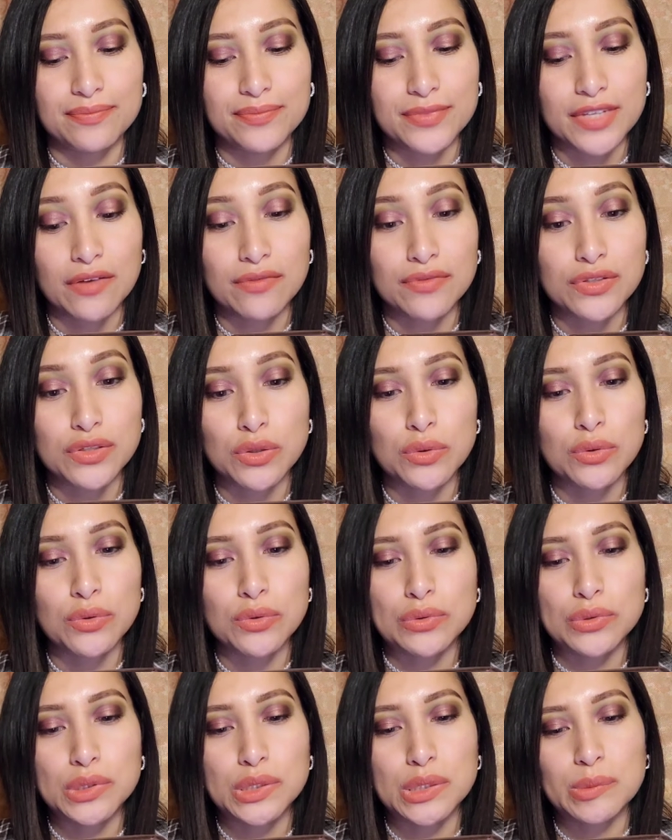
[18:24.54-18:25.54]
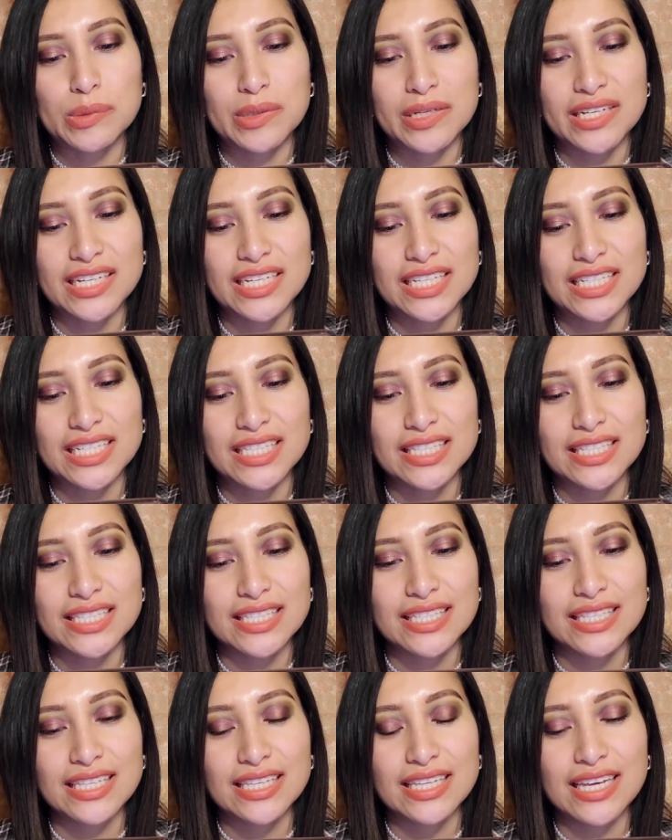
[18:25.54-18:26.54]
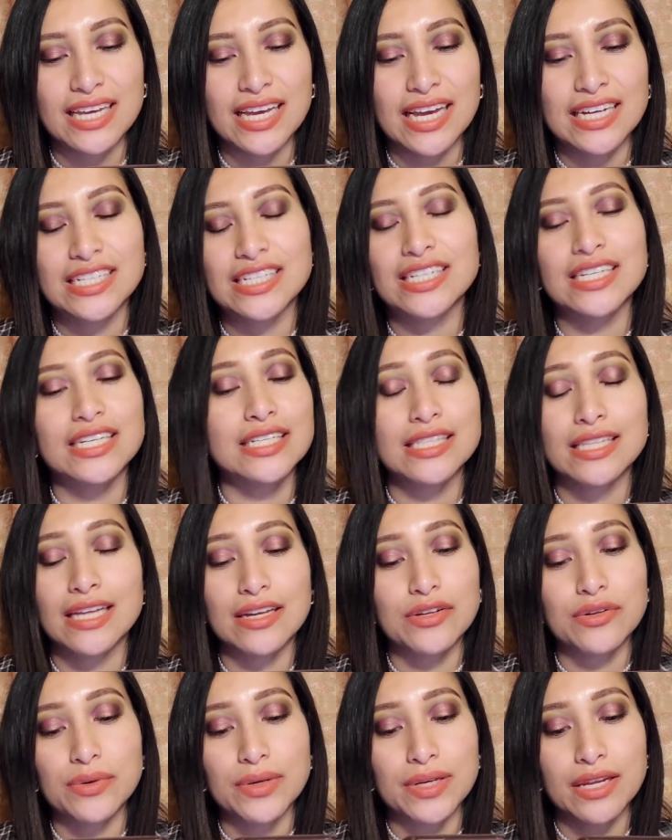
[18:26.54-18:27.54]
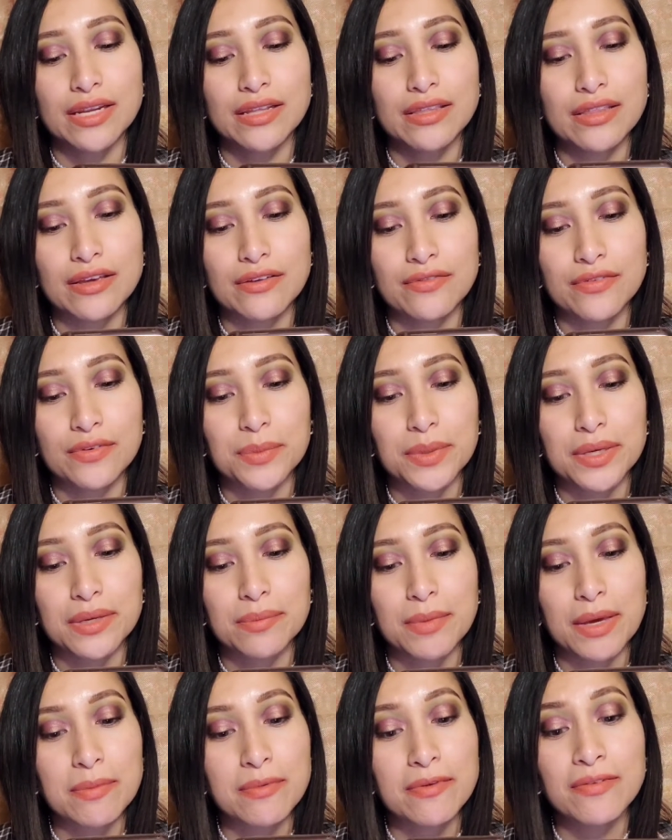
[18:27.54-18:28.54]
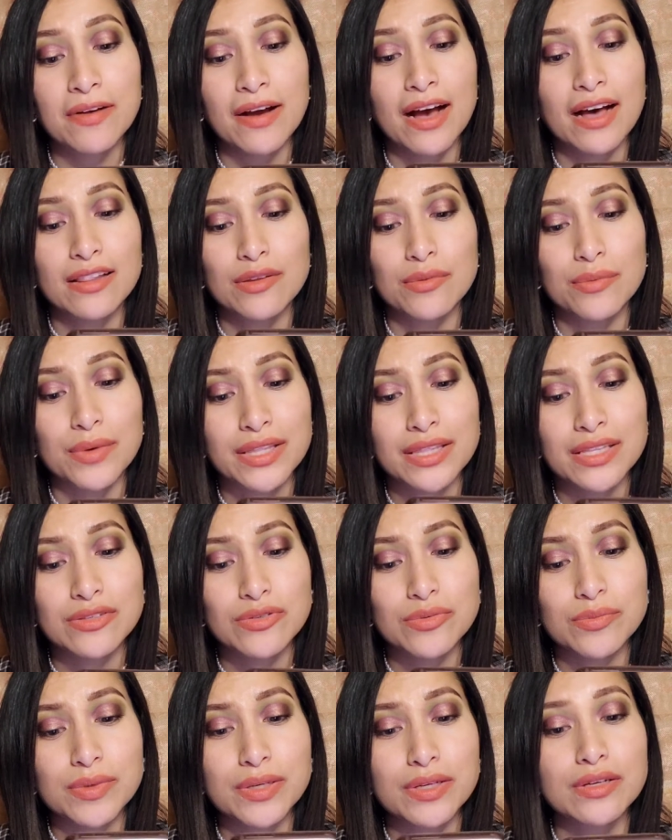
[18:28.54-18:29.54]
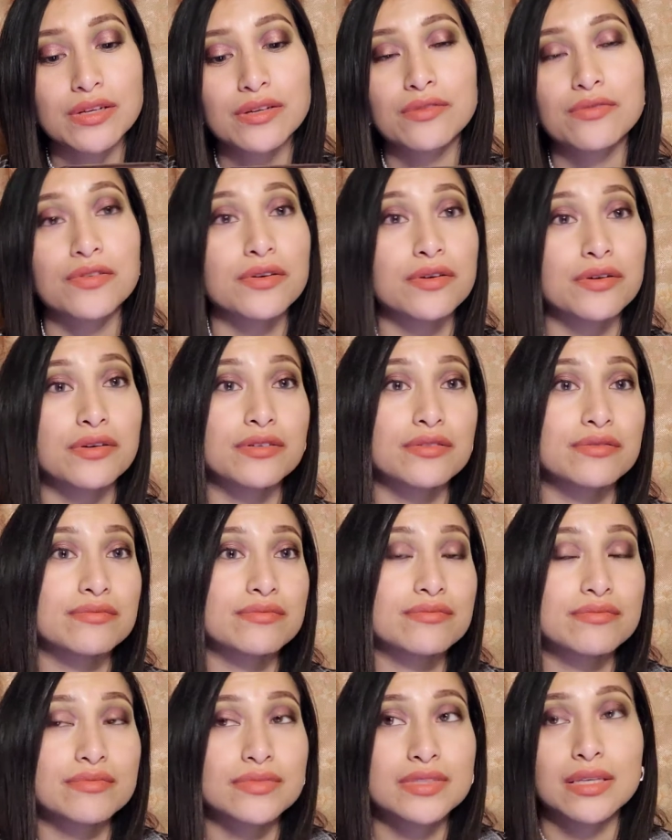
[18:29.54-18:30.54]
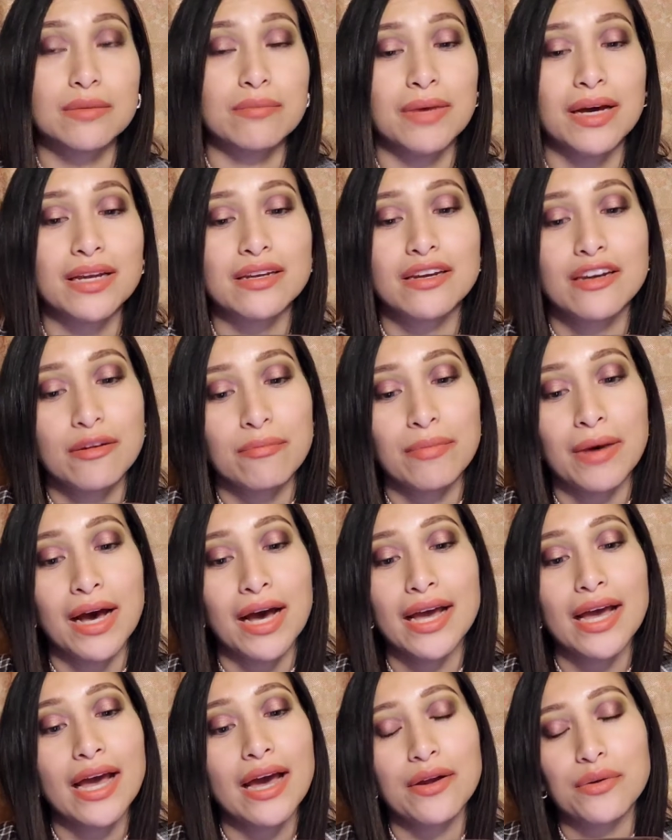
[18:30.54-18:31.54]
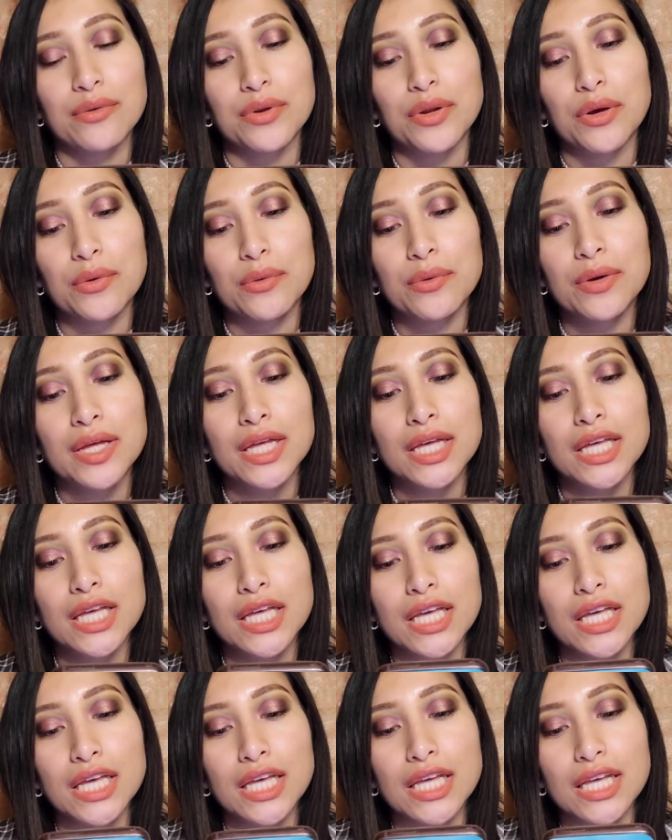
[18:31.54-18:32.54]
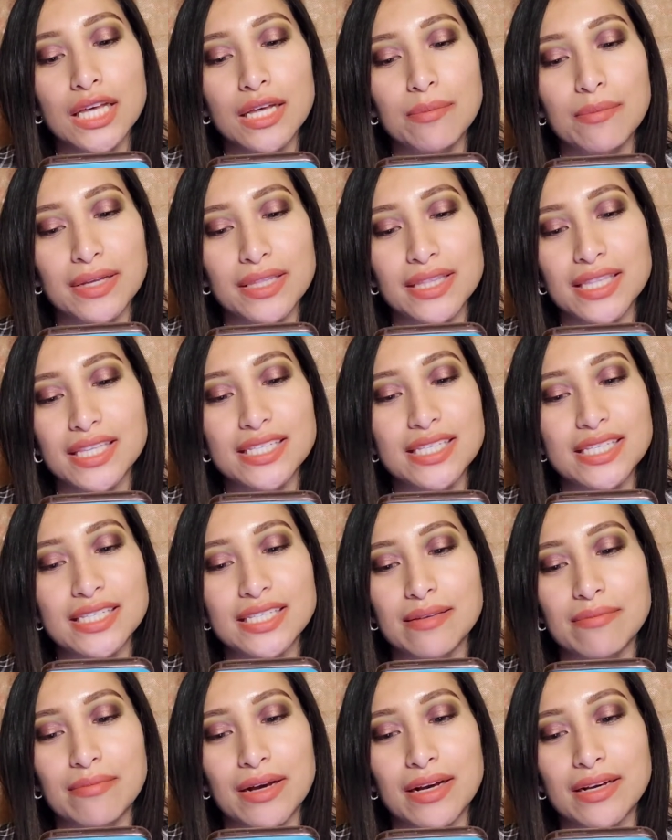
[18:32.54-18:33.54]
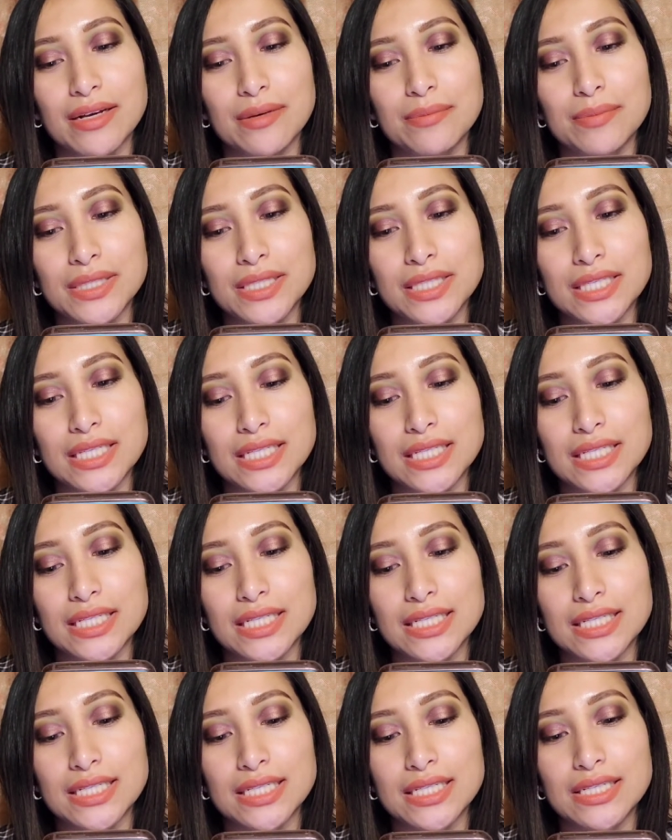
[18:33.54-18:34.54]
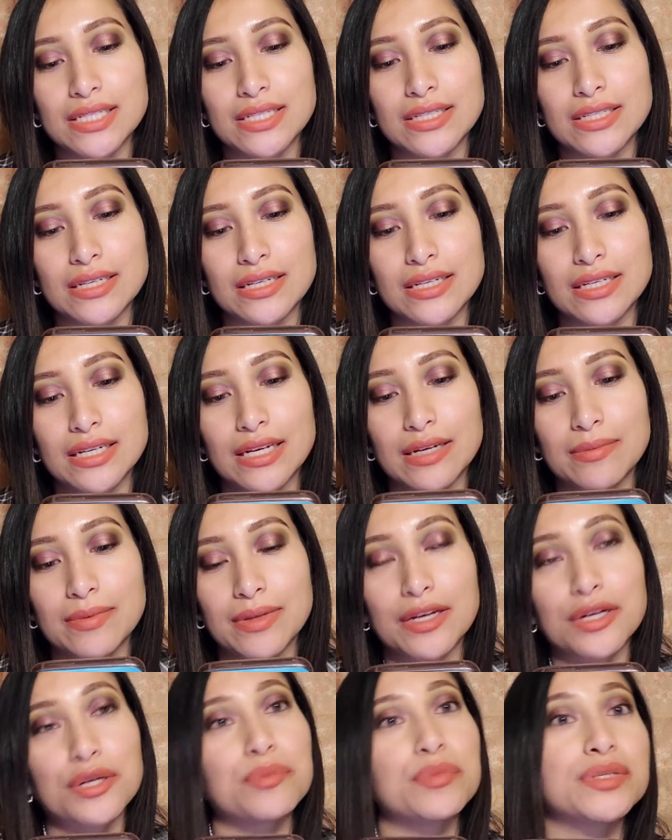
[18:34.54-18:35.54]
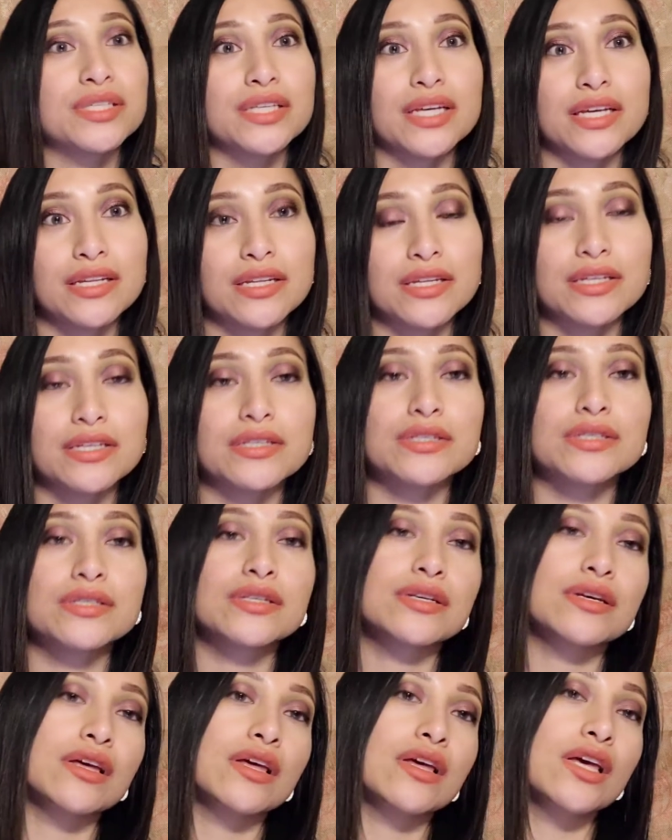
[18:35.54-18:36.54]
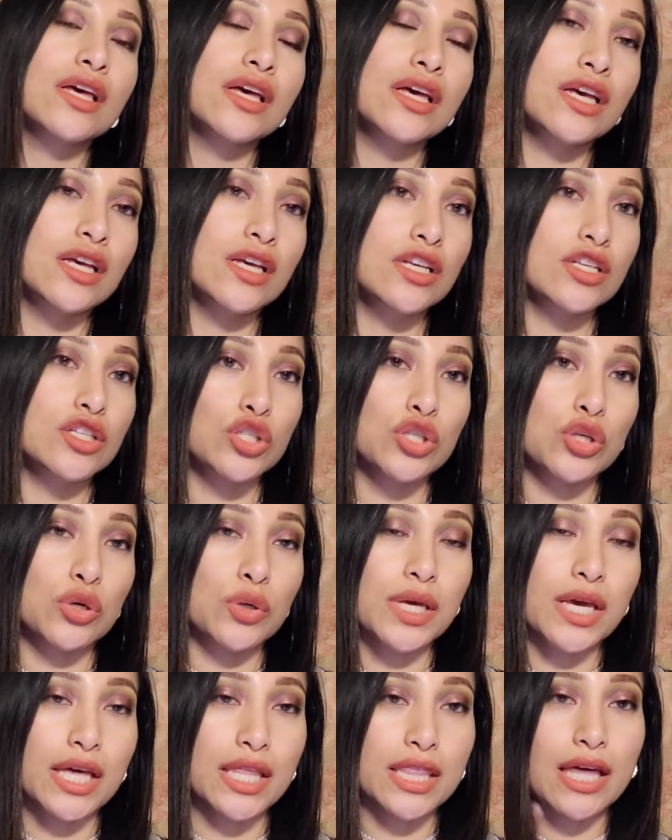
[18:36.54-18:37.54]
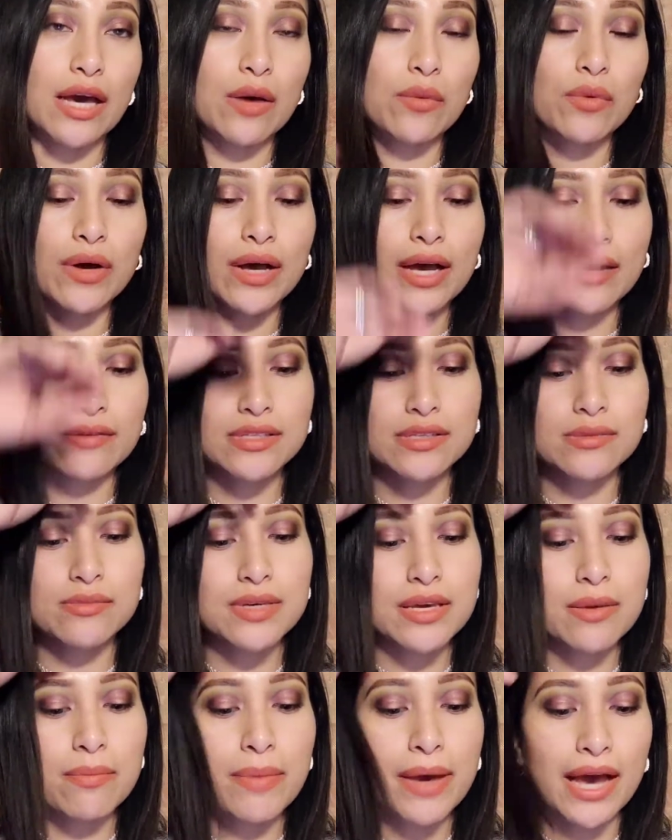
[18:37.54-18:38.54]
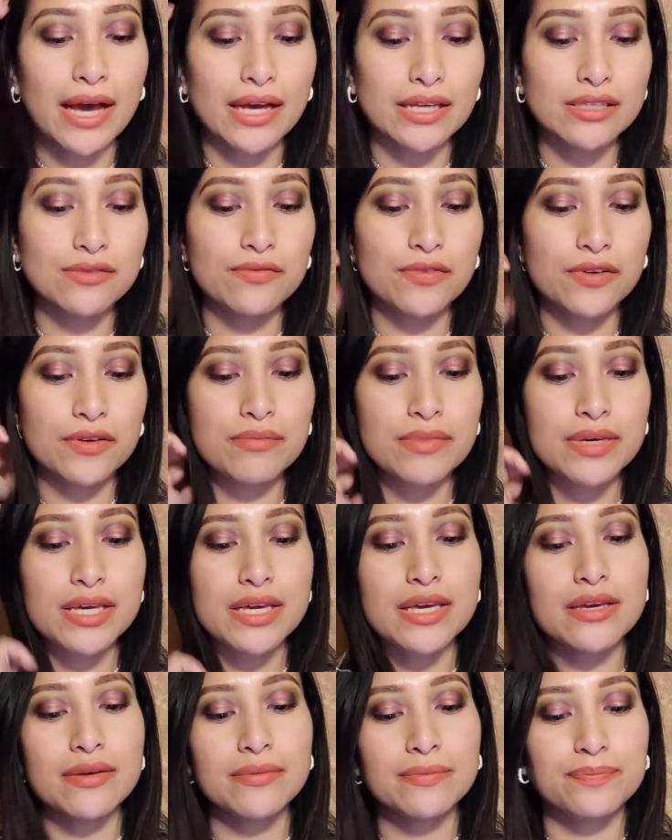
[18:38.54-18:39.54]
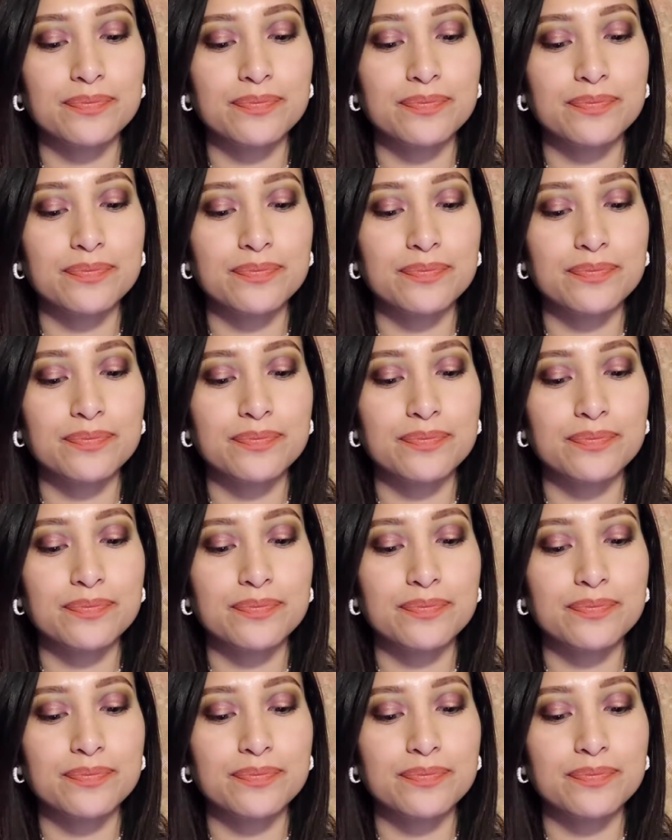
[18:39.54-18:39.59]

of Souls, but it's just not doing anything for me. Maybe for Halloween this would be good for somebody to buy. I don't know. But this isn't my cup of tea, and I'm not going to pretend it is. So yeah, that will have to be a pass for me.